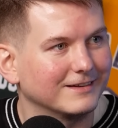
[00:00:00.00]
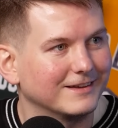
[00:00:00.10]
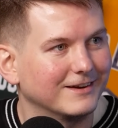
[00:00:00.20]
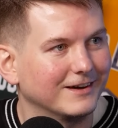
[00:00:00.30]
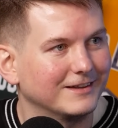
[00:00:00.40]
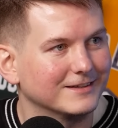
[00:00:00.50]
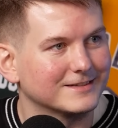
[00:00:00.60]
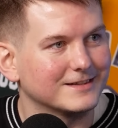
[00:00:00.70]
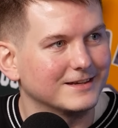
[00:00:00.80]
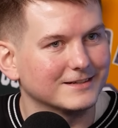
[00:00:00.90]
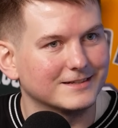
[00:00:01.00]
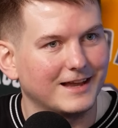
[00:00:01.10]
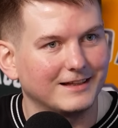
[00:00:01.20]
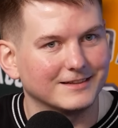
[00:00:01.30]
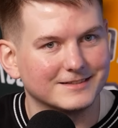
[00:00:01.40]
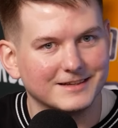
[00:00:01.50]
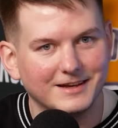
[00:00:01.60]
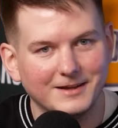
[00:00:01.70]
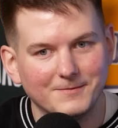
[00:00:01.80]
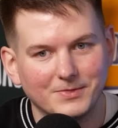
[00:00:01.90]
he got his talents.
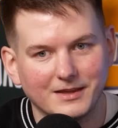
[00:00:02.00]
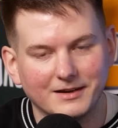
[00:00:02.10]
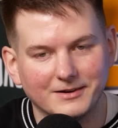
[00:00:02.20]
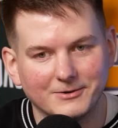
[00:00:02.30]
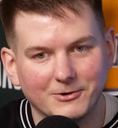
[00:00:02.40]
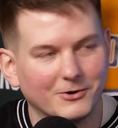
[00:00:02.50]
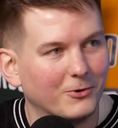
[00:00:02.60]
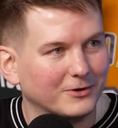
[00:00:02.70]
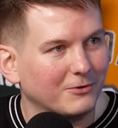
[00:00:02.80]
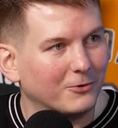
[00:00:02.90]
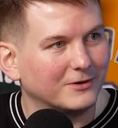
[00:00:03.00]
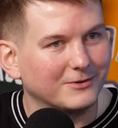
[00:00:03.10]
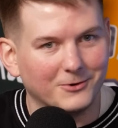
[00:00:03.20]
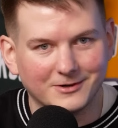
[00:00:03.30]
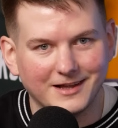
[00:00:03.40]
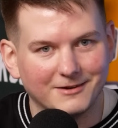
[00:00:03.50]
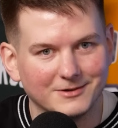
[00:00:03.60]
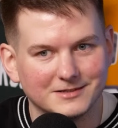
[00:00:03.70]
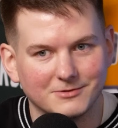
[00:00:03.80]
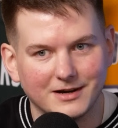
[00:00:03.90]
That's a nice comparison. Or
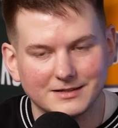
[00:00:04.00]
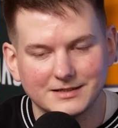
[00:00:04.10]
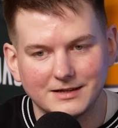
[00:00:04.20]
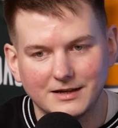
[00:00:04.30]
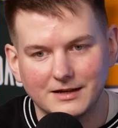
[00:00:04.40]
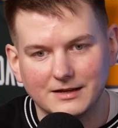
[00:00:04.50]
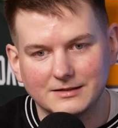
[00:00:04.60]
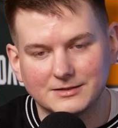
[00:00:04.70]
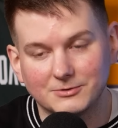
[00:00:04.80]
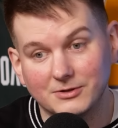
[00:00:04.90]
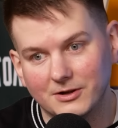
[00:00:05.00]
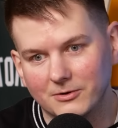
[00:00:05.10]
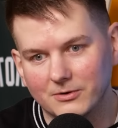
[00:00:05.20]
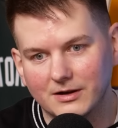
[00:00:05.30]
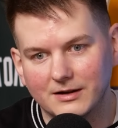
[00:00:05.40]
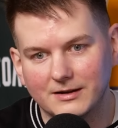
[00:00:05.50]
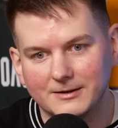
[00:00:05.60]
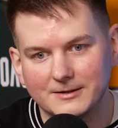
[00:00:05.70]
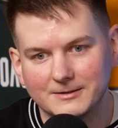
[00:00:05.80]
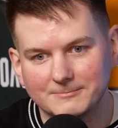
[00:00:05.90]
Tyrese Rice. So, you
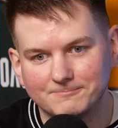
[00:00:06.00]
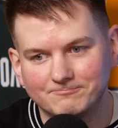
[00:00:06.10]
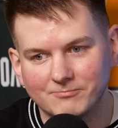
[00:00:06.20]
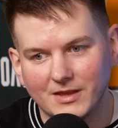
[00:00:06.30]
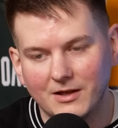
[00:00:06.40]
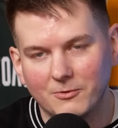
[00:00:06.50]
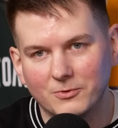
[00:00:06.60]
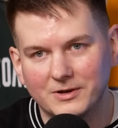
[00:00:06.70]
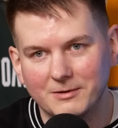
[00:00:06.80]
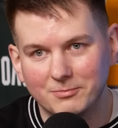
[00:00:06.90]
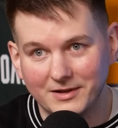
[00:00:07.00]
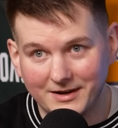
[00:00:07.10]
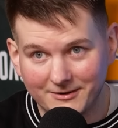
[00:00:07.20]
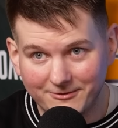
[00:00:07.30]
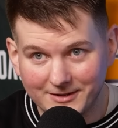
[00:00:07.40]
know, when the player